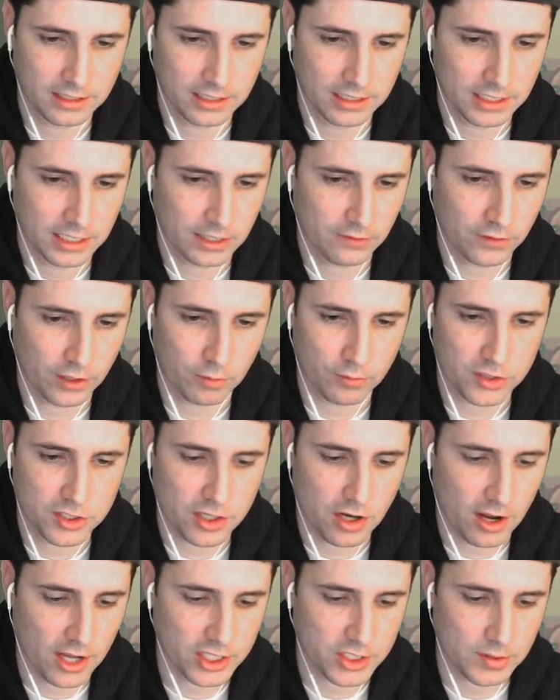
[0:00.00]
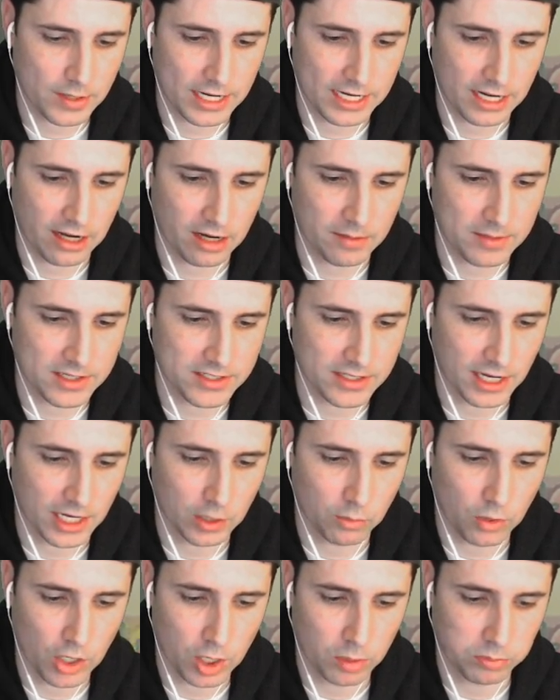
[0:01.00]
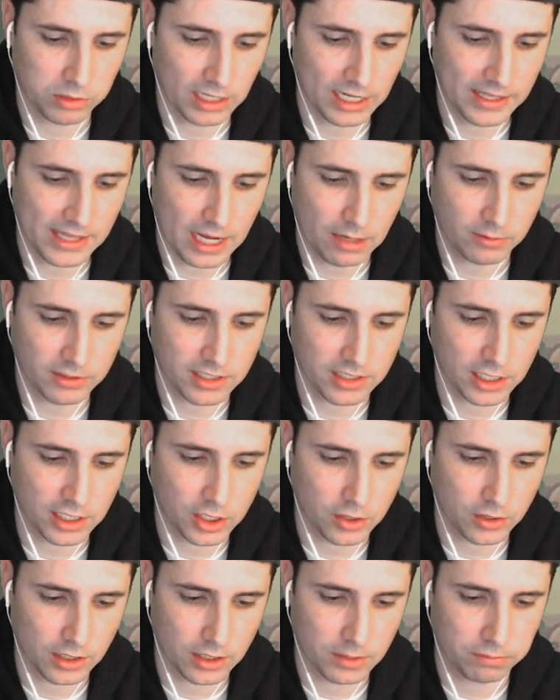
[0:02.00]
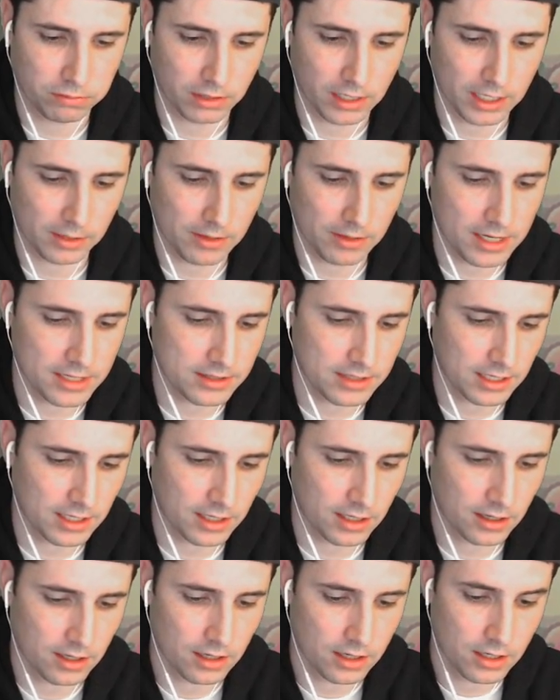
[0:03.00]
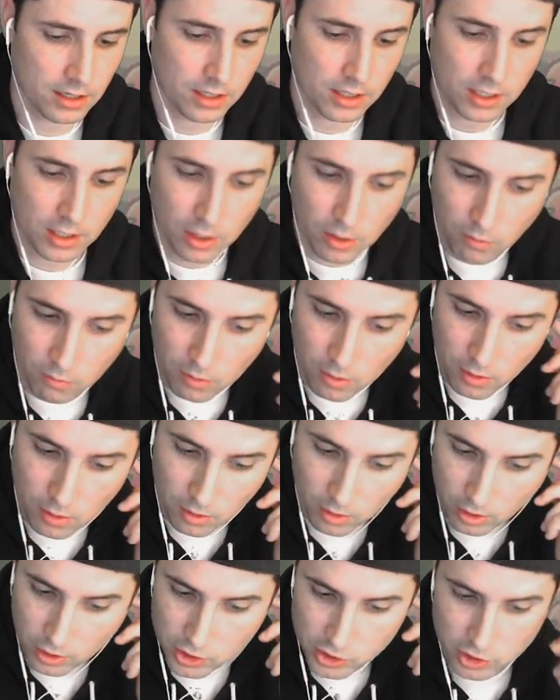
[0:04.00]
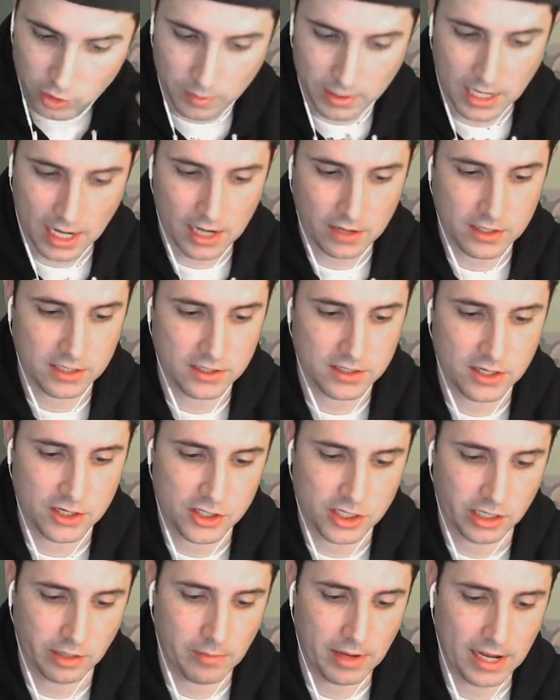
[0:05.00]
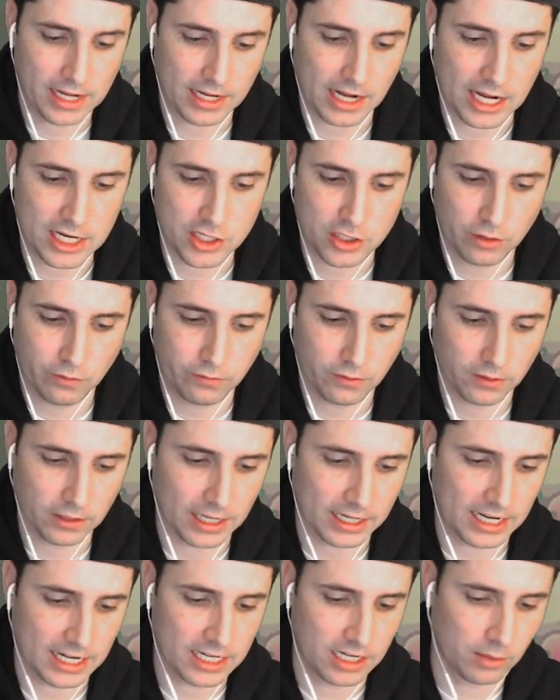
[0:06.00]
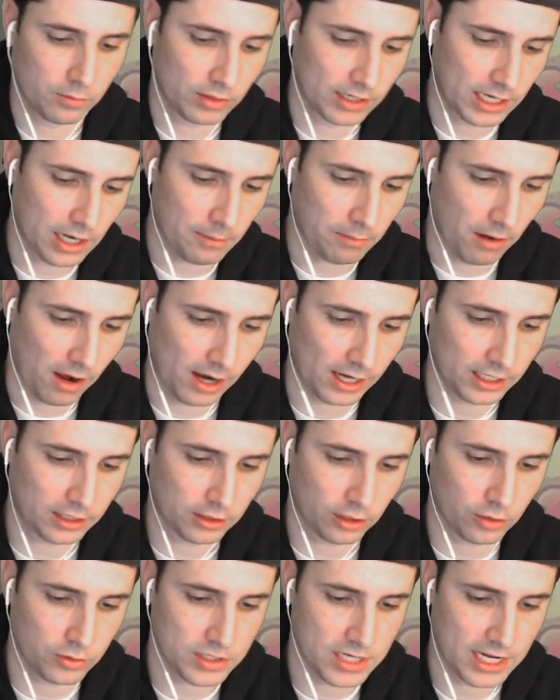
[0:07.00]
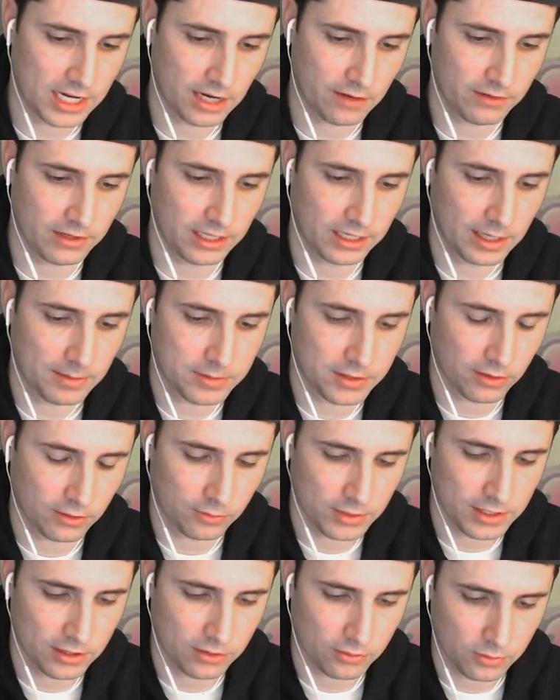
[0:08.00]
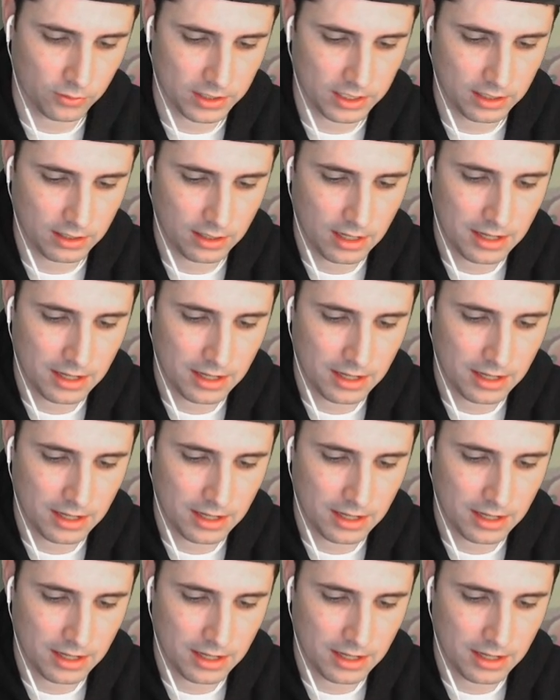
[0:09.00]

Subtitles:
If there was taunts right now, I'd be saying well played. That was a good play right there. So we got a decision to make. I do feel like I need to bring out Pine Clone, take everything up to 3-3.